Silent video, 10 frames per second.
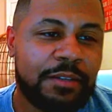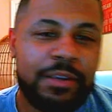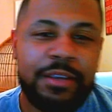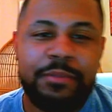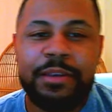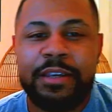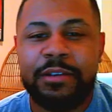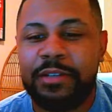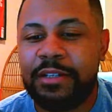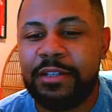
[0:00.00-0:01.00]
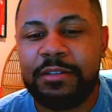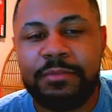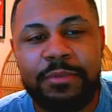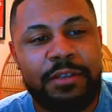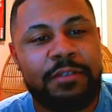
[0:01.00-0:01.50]
We killed it this
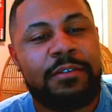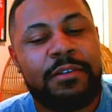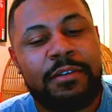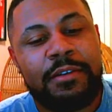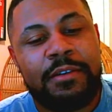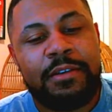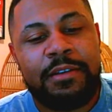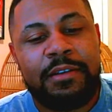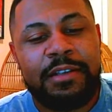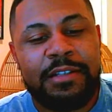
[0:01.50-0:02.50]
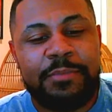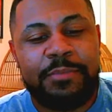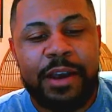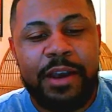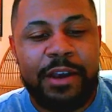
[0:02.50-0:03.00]
week. This is probably a
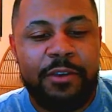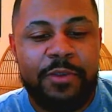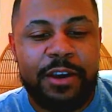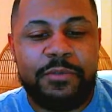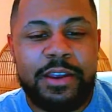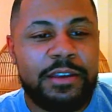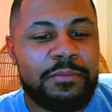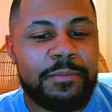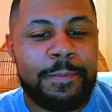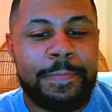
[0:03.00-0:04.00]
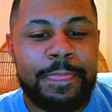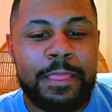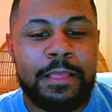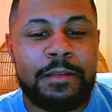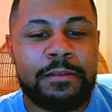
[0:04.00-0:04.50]
record right here.
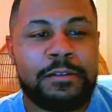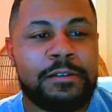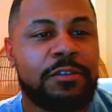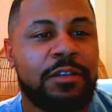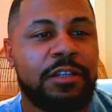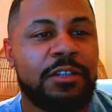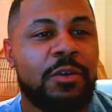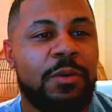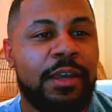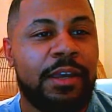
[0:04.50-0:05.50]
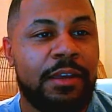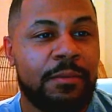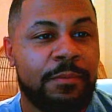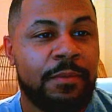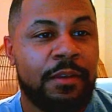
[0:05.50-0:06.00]
So let's go ahead,
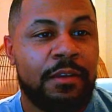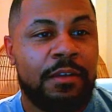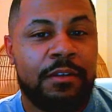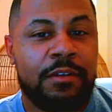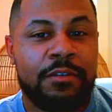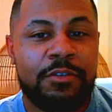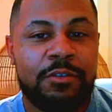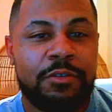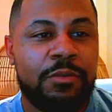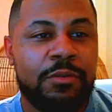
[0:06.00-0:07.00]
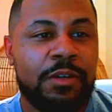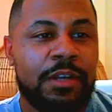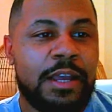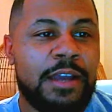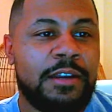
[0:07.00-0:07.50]
do a lineup for
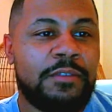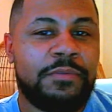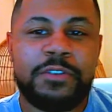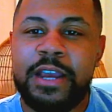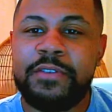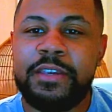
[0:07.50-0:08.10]
Draftkings